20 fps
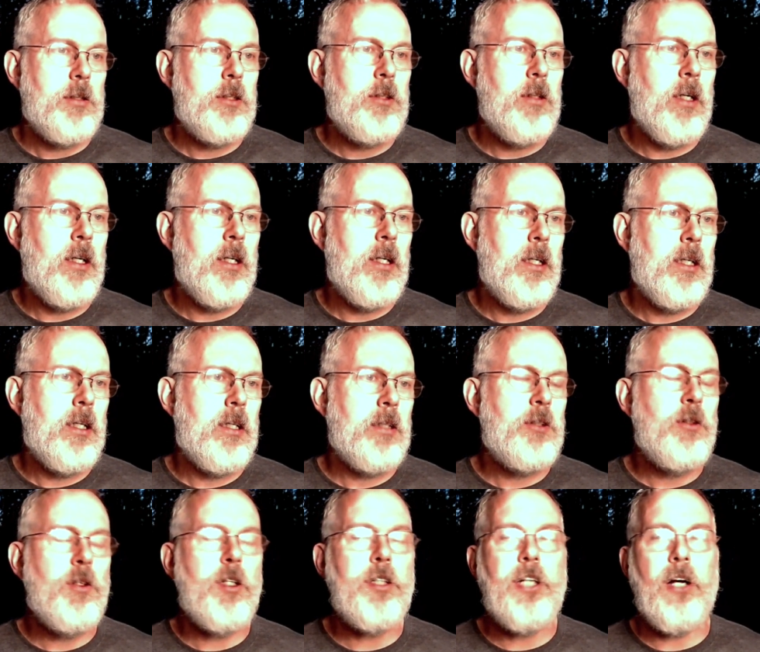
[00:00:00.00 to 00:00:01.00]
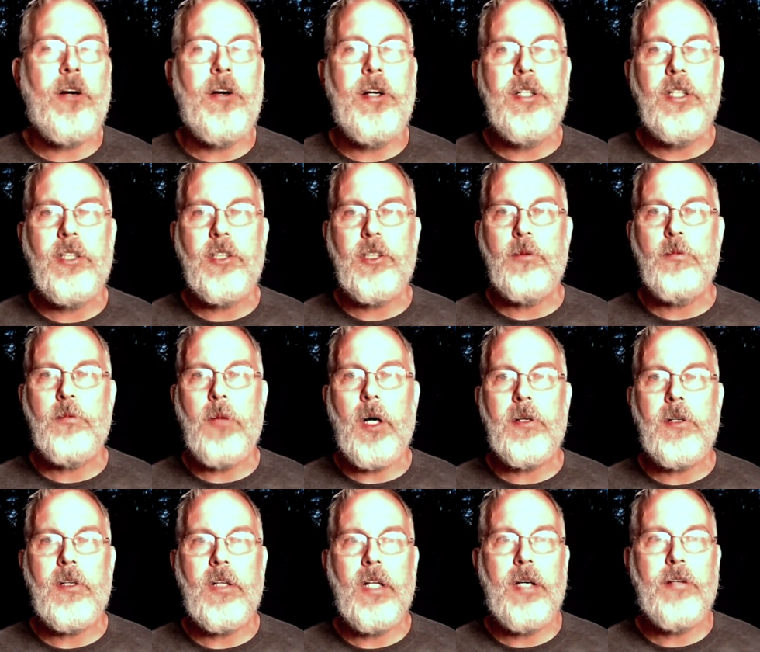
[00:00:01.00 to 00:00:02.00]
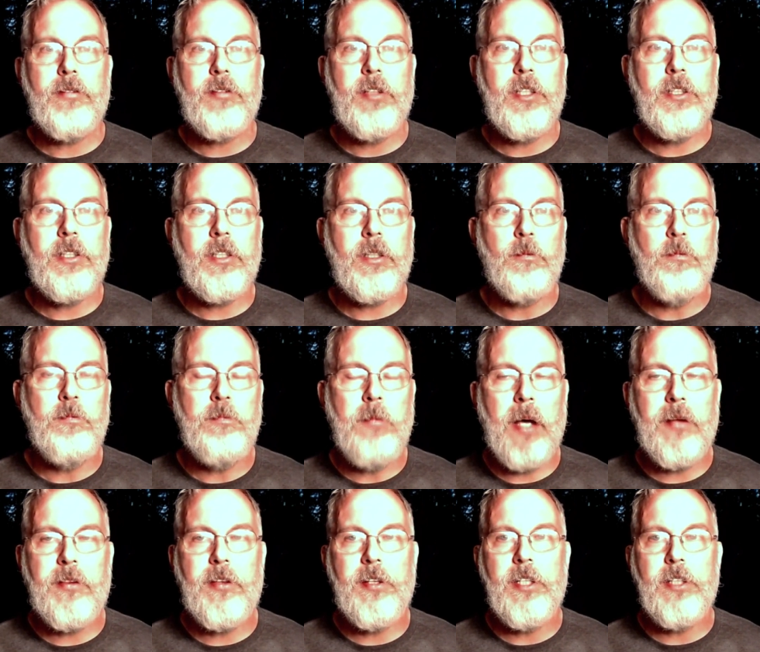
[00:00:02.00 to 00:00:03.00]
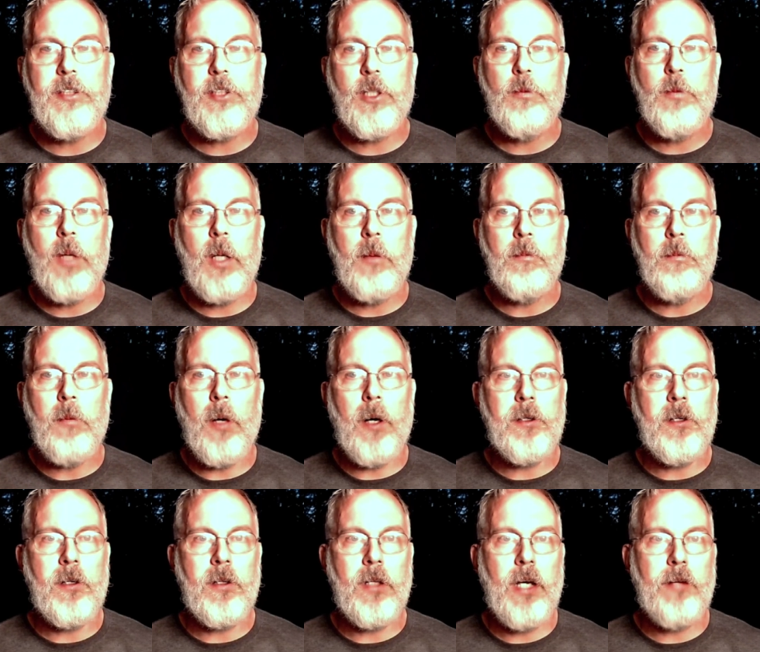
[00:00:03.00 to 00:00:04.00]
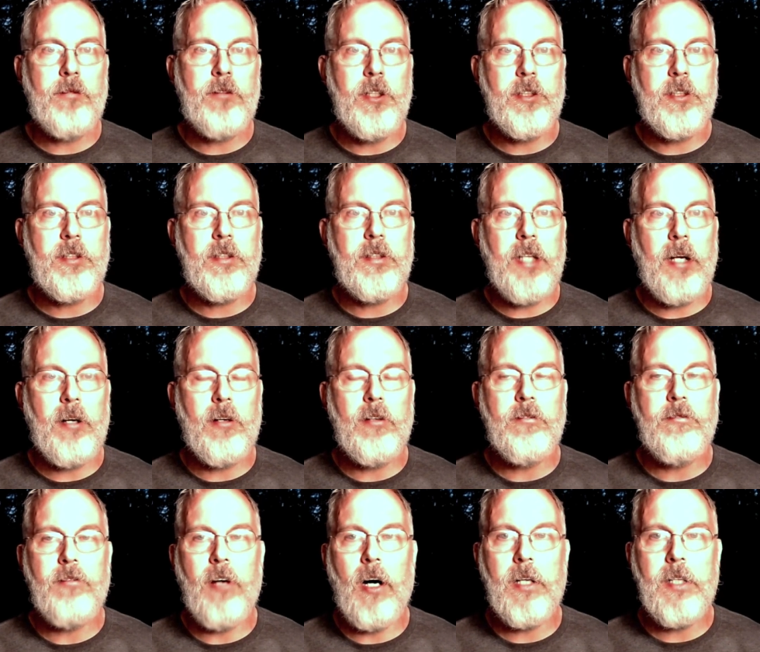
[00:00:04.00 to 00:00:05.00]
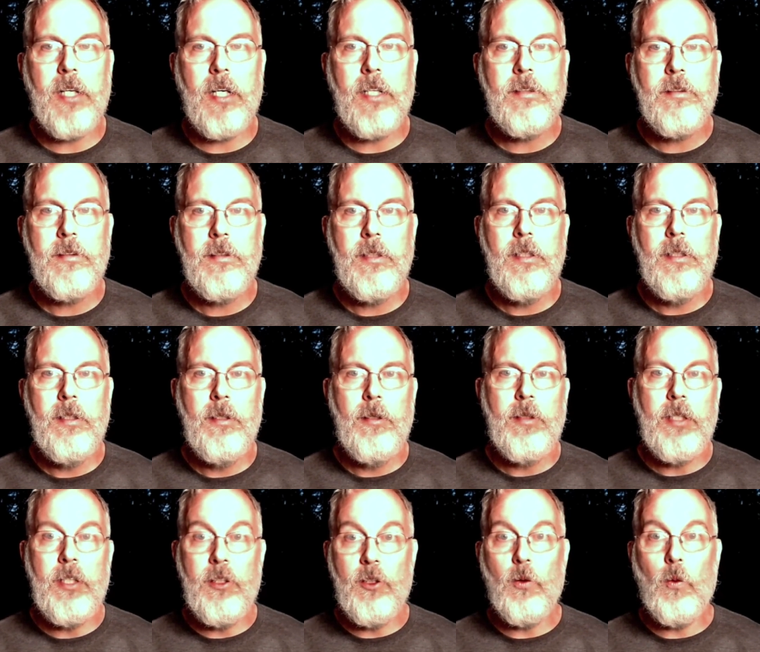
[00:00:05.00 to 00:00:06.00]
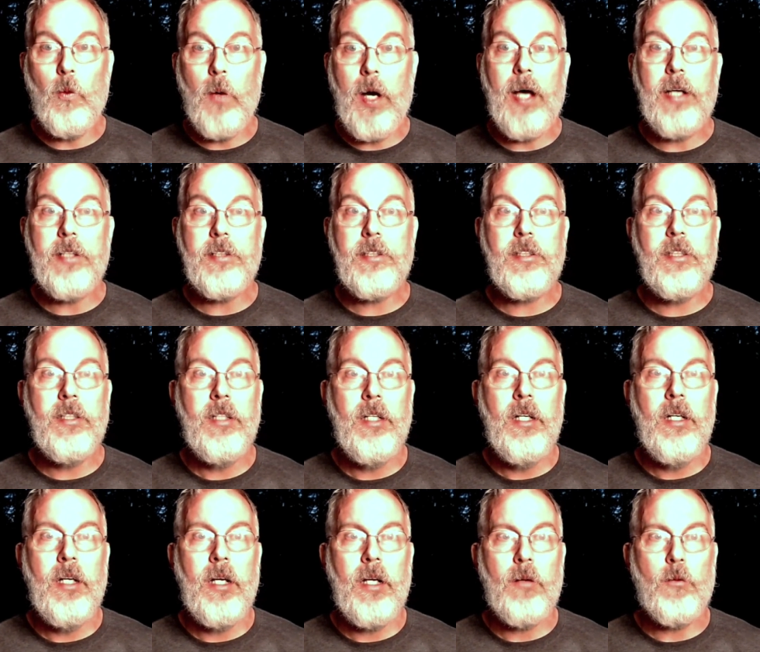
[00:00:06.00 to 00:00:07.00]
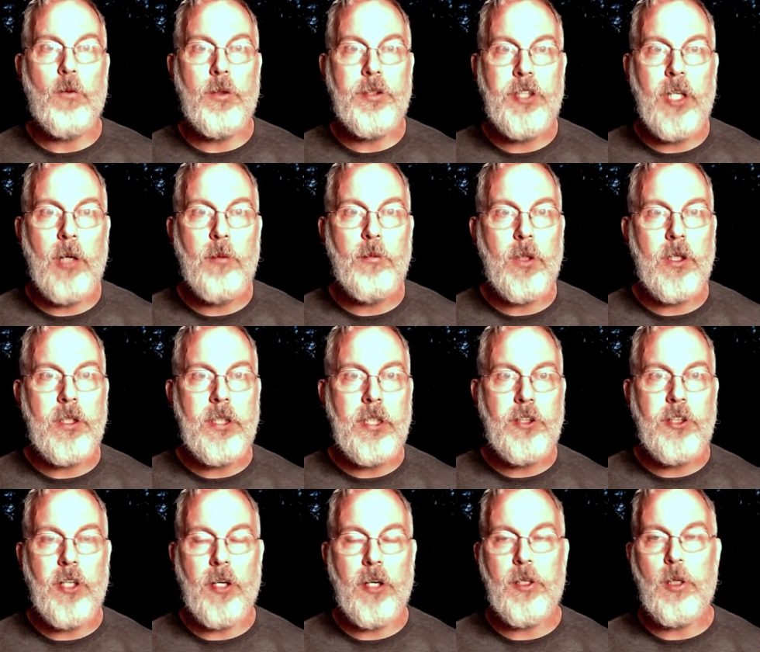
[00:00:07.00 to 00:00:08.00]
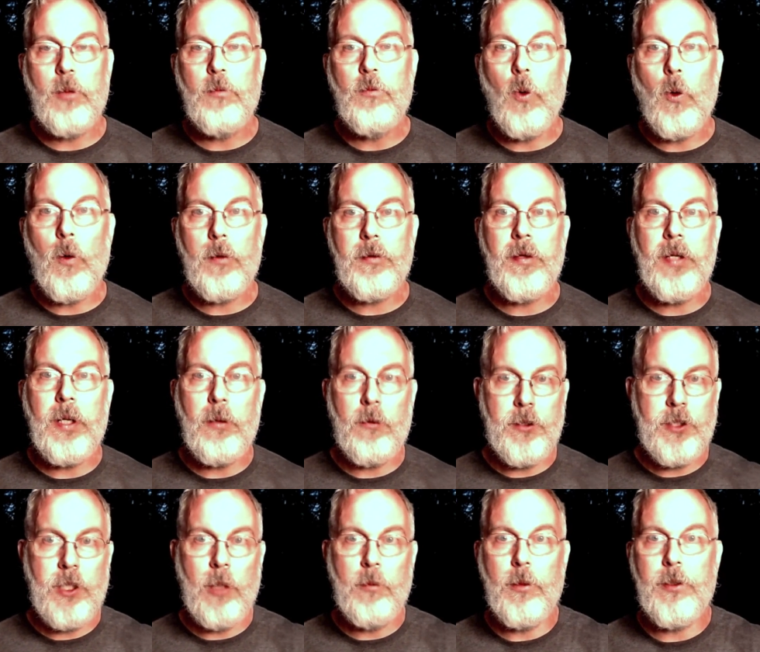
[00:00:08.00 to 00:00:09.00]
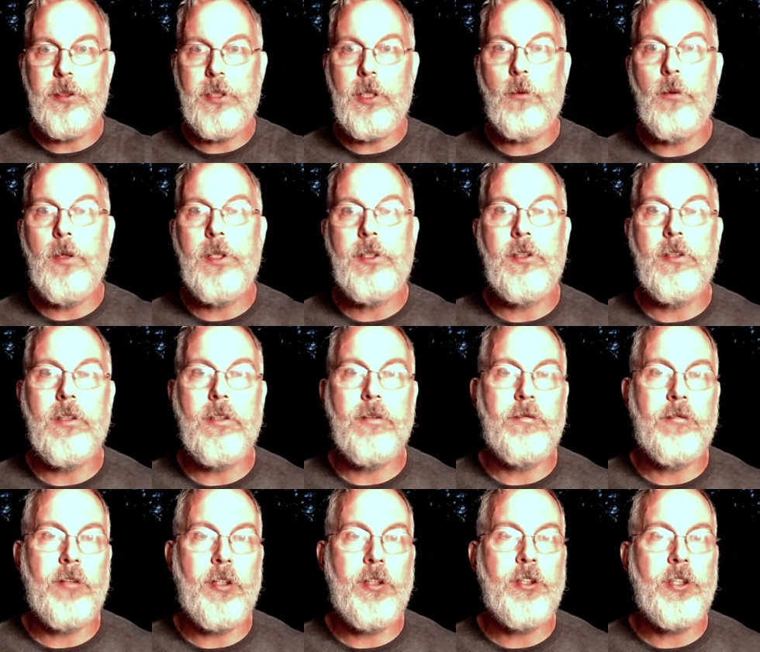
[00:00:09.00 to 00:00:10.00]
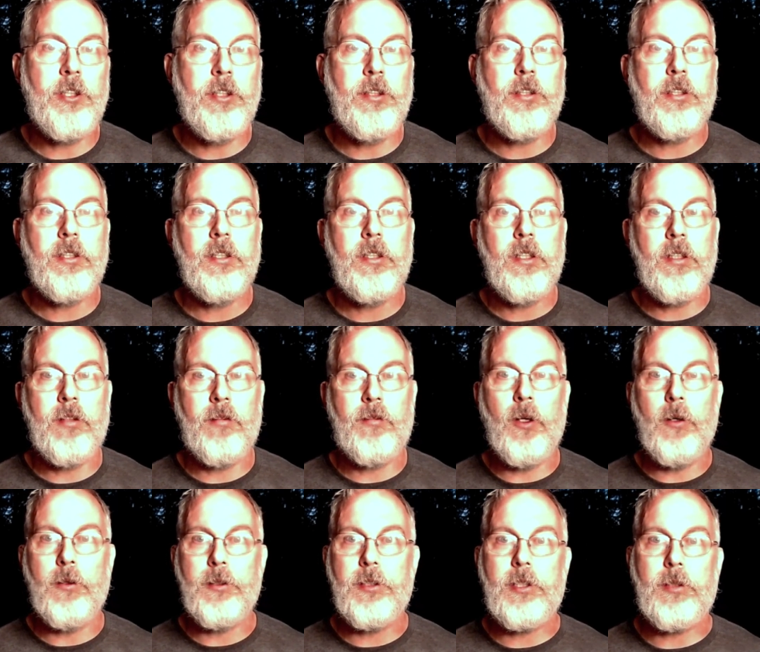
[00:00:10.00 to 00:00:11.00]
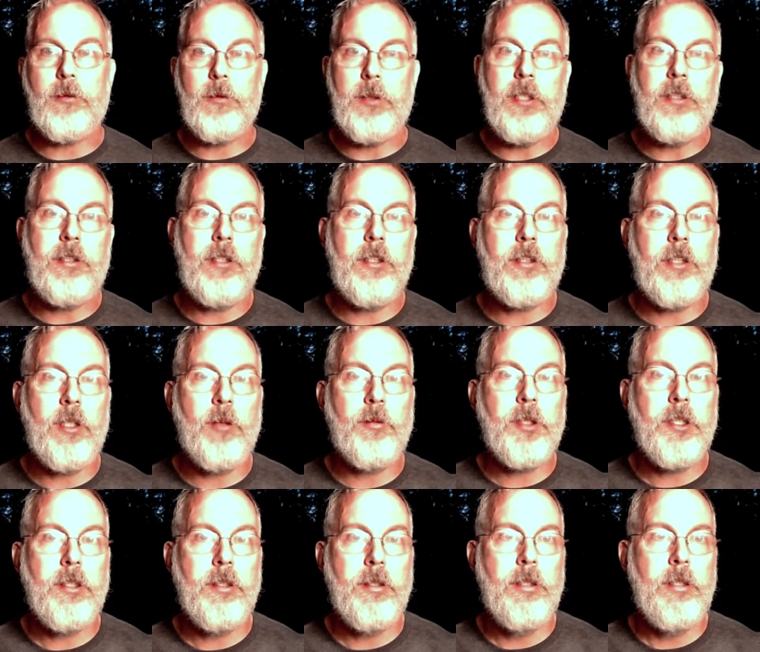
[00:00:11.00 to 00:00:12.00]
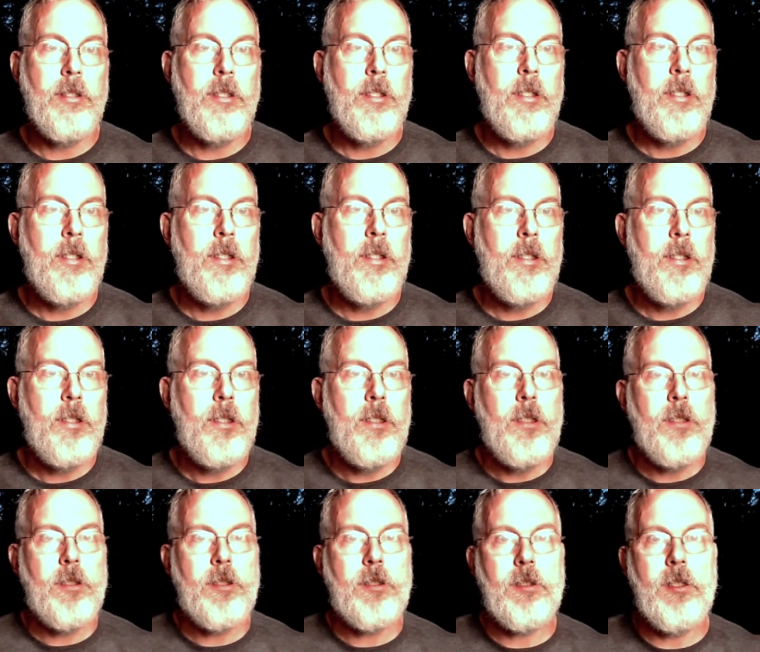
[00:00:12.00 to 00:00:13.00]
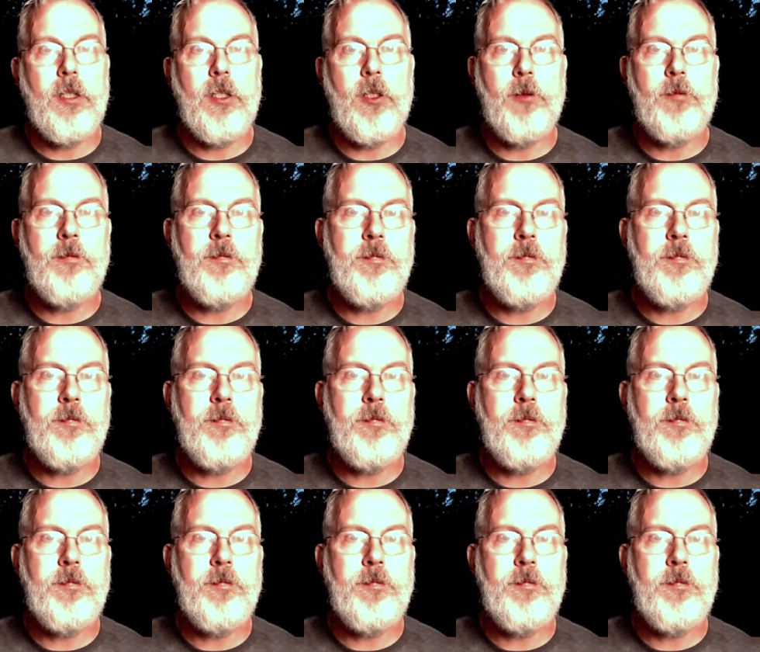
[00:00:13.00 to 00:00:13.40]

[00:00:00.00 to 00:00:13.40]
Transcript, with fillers: uh, Unitarianism, modern leftist Methodism, and modern leftist Theravada in the West resemble each other more than they resemble the original versions of those three systems. So,